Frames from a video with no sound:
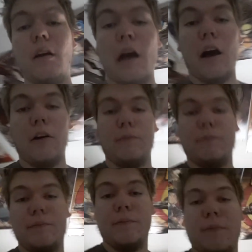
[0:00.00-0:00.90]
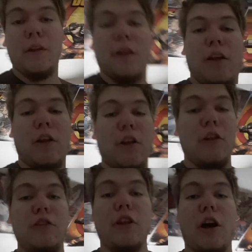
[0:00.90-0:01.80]
Um,
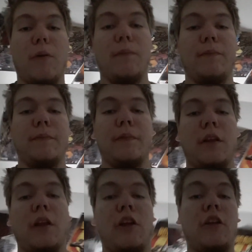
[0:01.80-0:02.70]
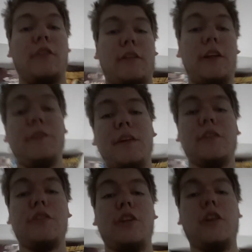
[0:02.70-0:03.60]
so,
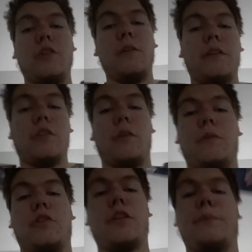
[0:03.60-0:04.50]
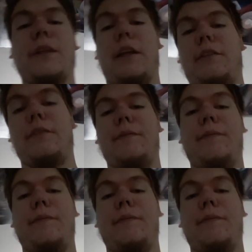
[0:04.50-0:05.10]
Xenoverse 2 is almost complete.